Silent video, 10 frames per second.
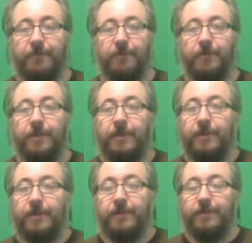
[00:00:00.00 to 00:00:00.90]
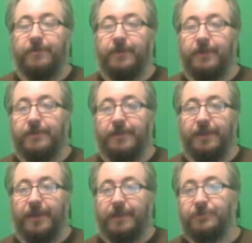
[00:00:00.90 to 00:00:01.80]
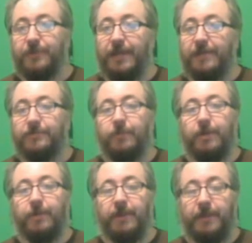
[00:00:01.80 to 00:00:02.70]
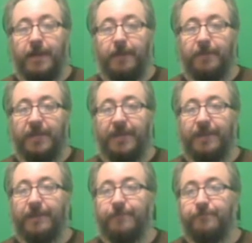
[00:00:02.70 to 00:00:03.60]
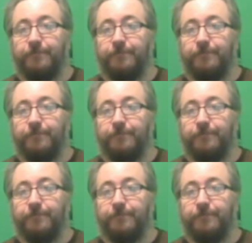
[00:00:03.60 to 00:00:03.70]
film that actually has quite a bit of comedy in it.